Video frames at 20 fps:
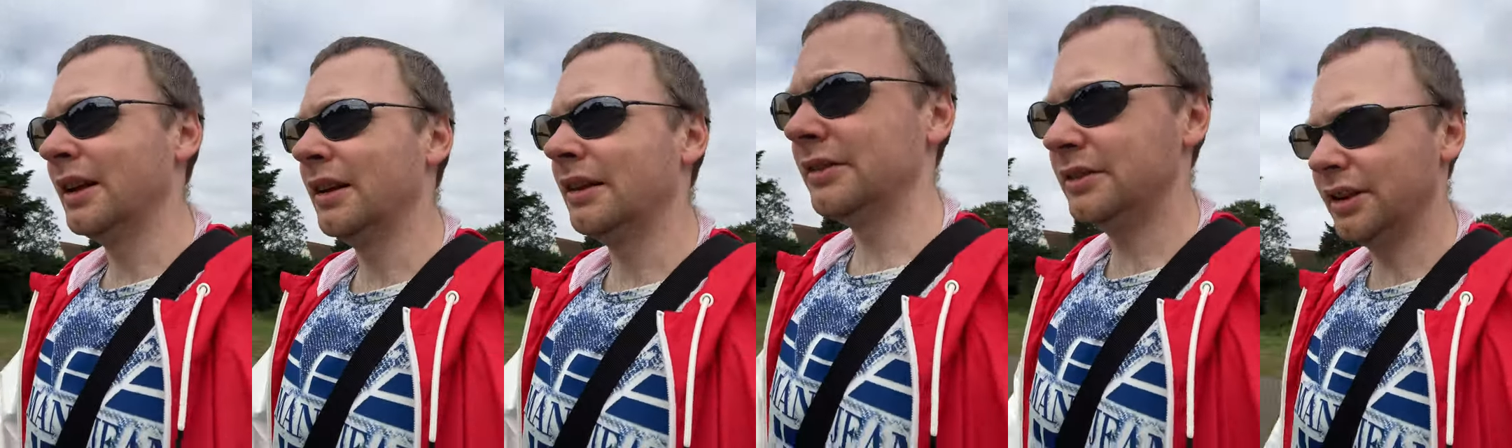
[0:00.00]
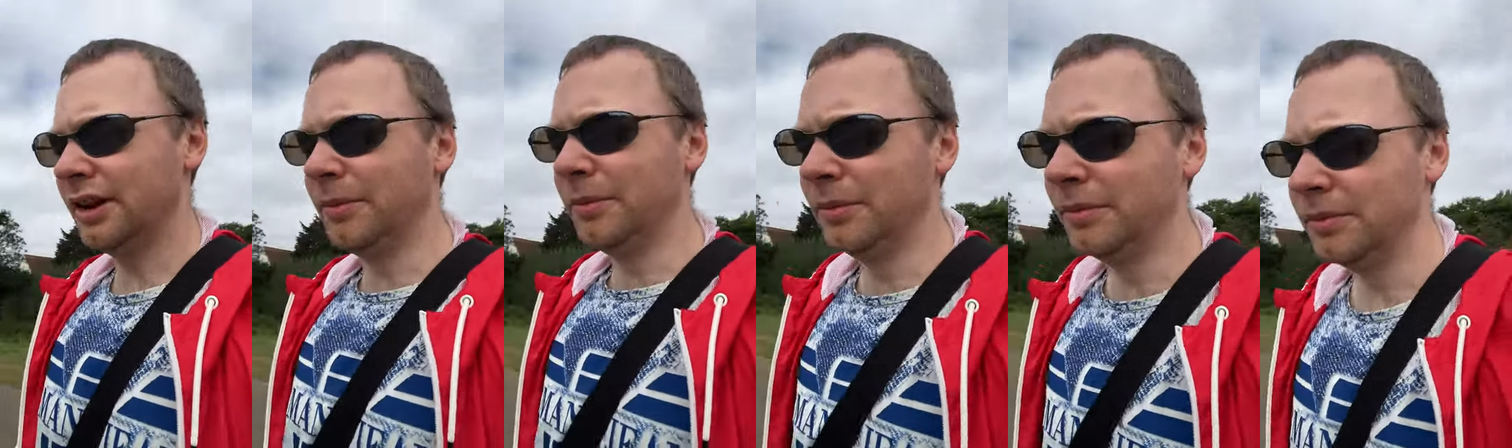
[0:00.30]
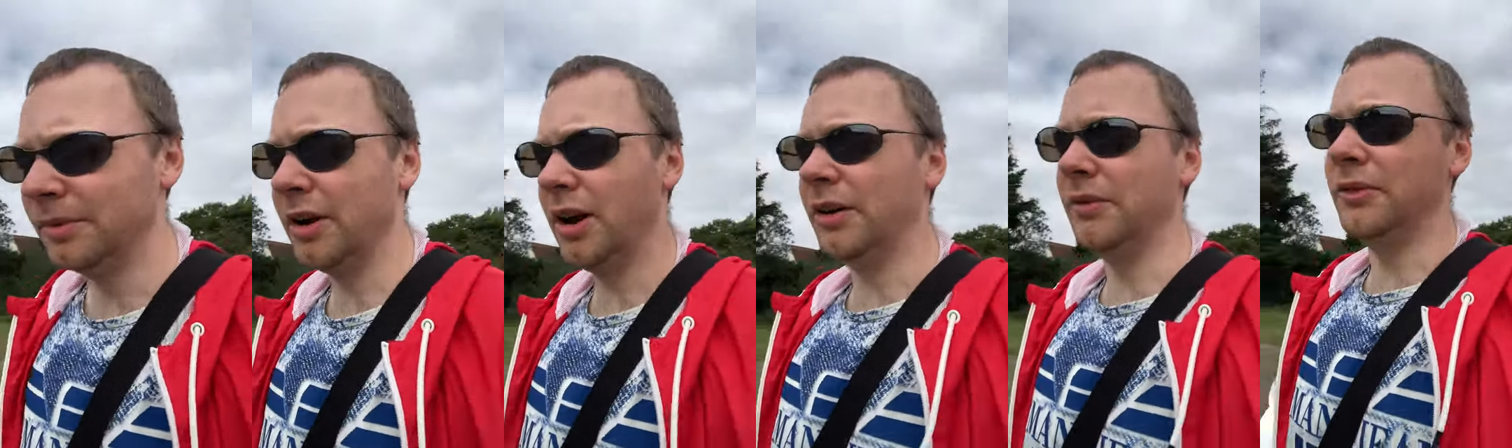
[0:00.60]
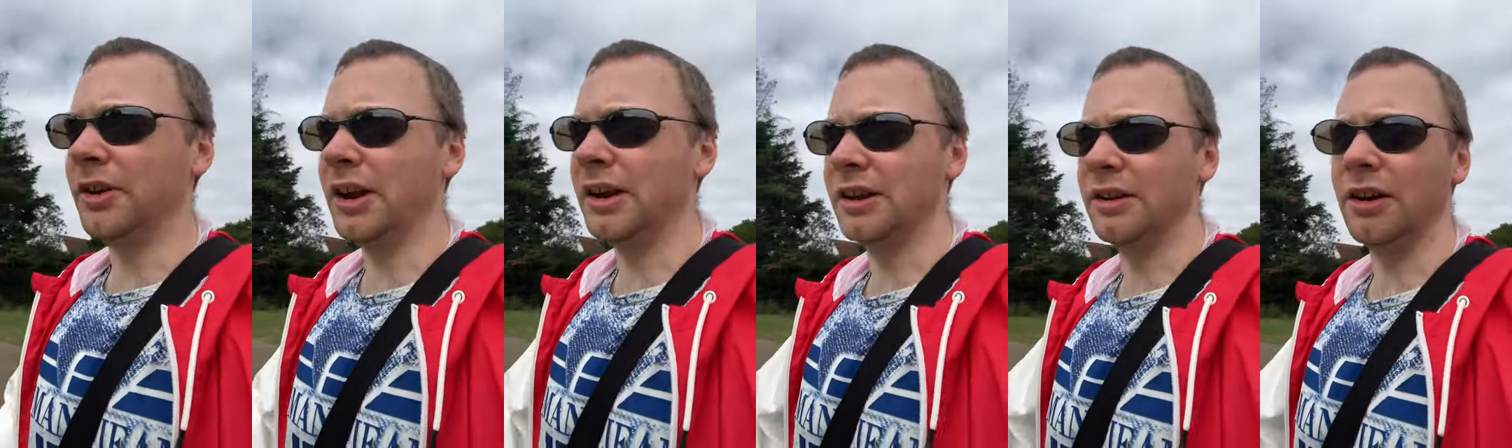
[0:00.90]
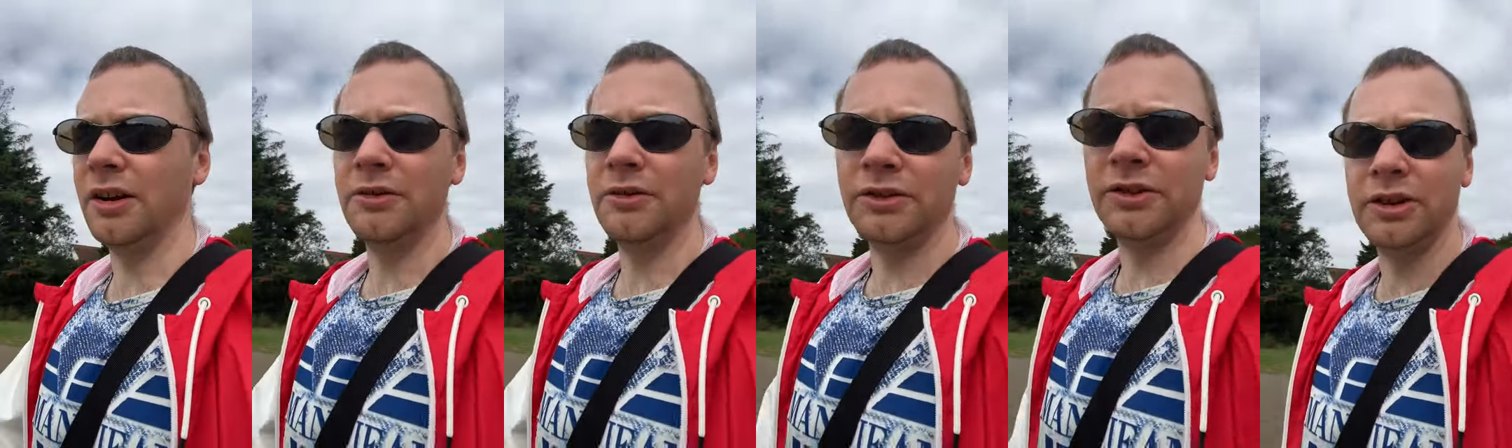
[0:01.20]
Some that I've taken
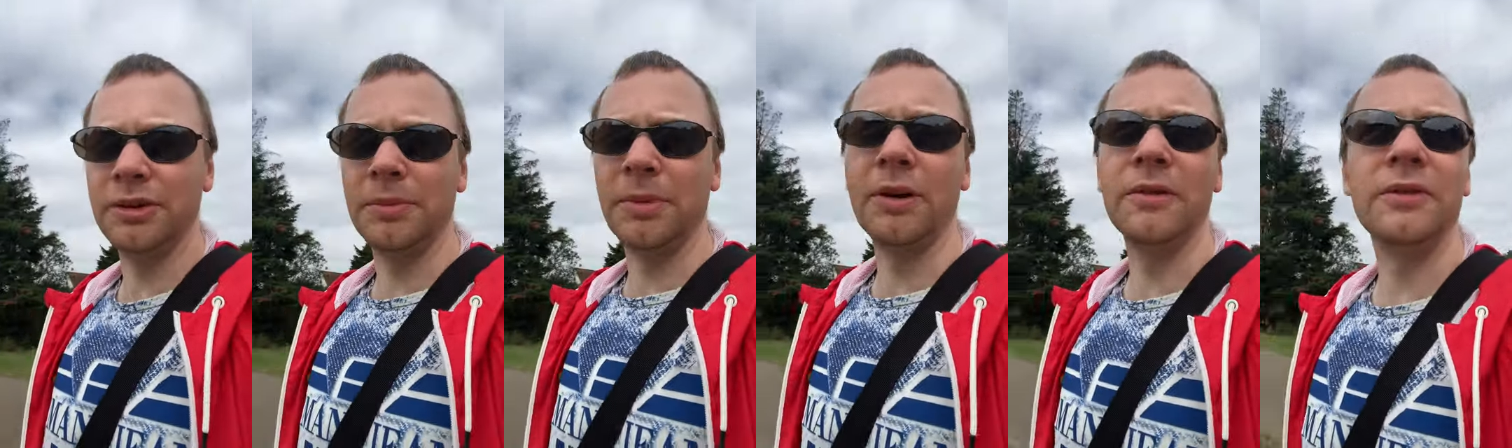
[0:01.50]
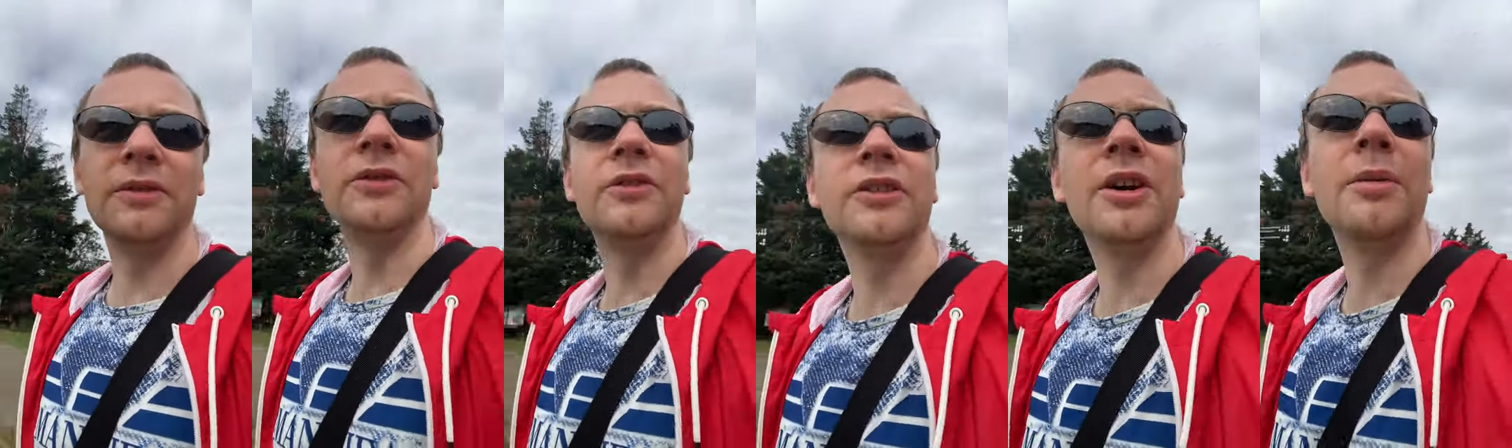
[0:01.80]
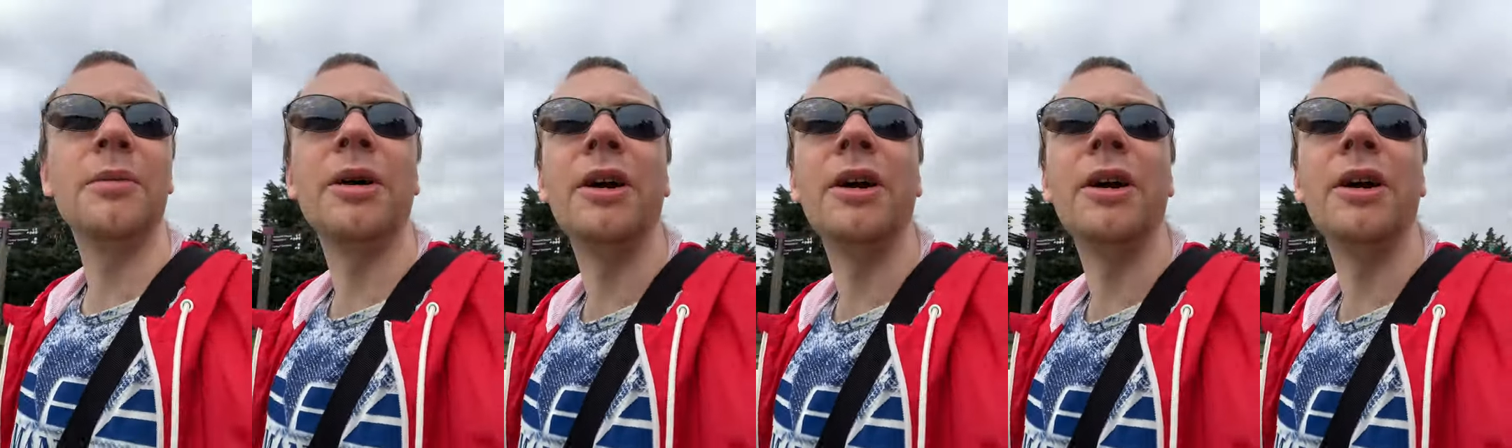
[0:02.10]
ownership of and some